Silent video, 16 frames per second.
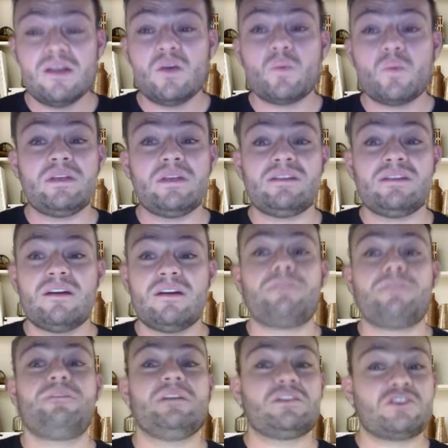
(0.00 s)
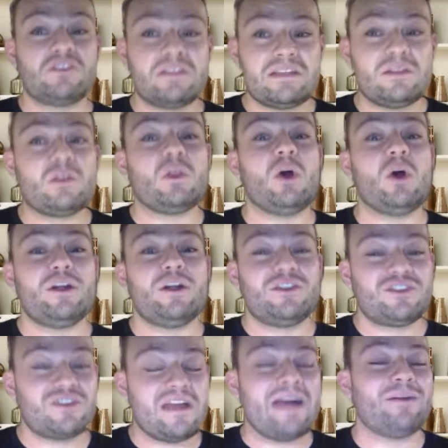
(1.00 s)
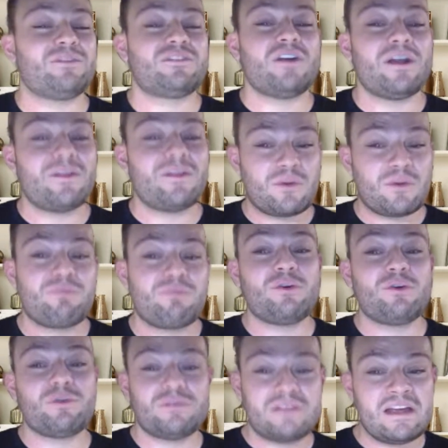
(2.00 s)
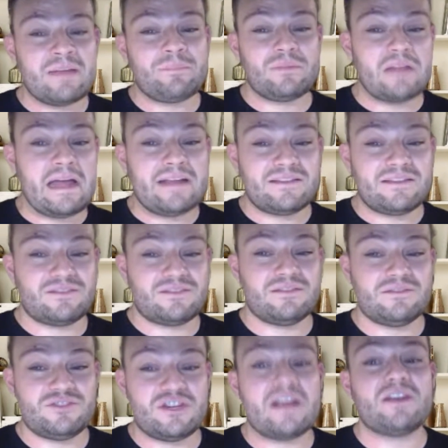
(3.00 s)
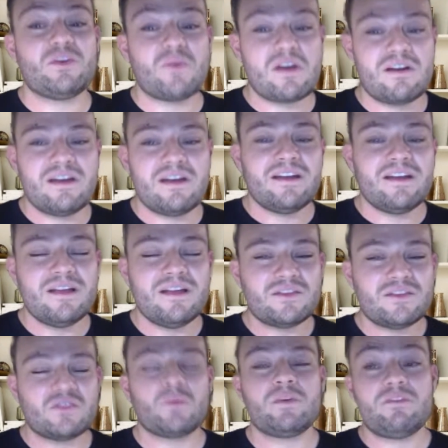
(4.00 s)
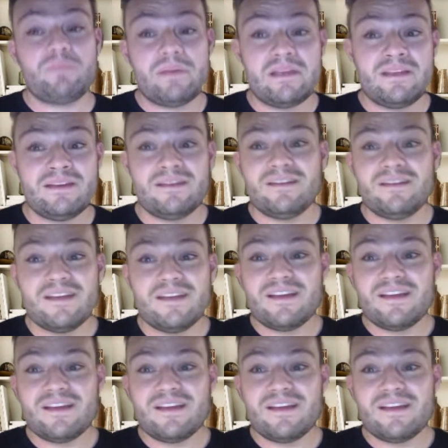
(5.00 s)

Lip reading: We officially launched outside of our prototype last January. So we've been